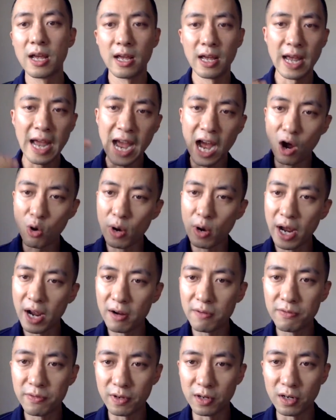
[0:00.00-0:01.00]

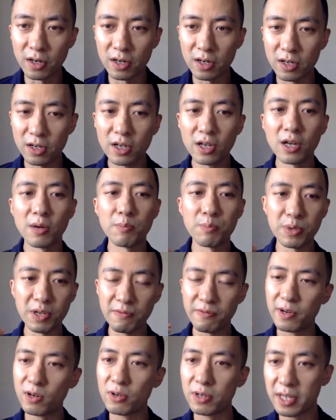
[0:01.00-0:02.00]
However, be
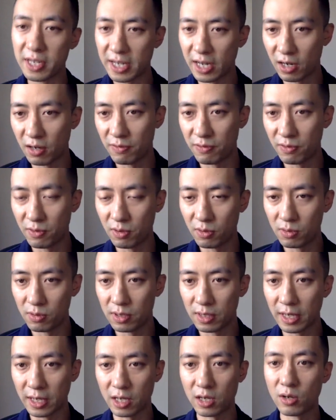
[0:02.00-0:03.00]
very careful.
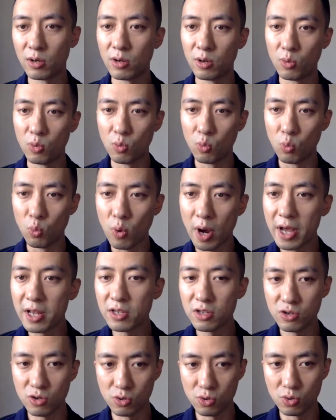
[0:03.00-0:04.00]
Like when
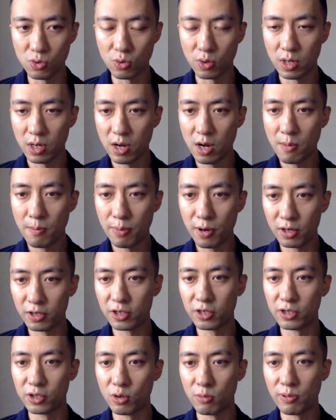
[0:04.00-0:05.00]
you
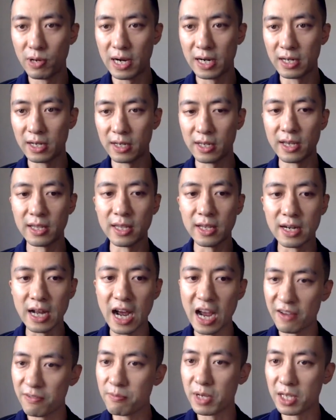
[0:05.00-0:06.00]
purchase your product, and then
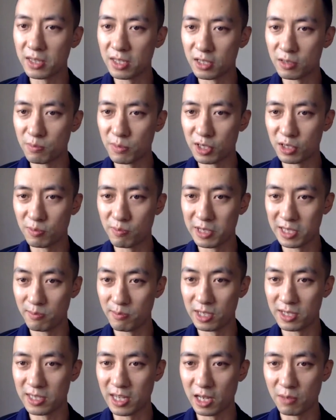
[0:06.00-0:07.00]
I've made this
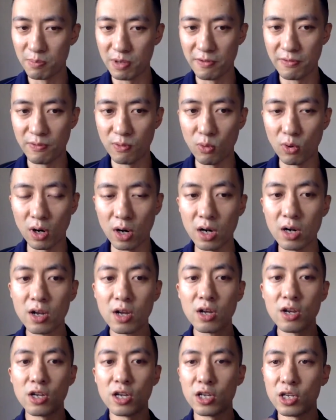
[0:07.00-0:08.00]
mistake before,
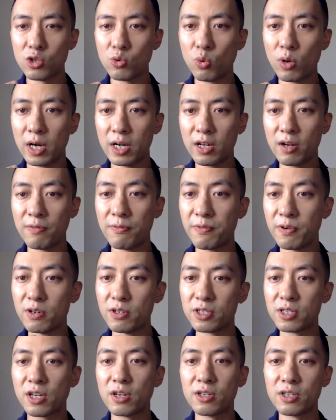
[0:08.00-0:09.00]
you want to
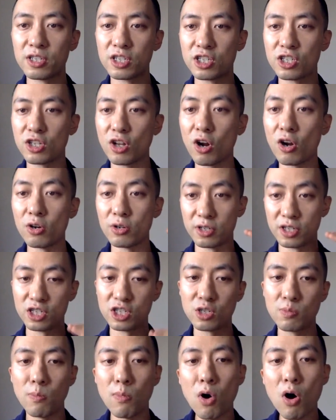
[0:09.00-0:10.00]
first start
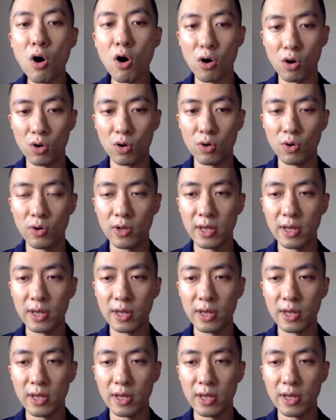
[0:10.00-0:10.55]
small,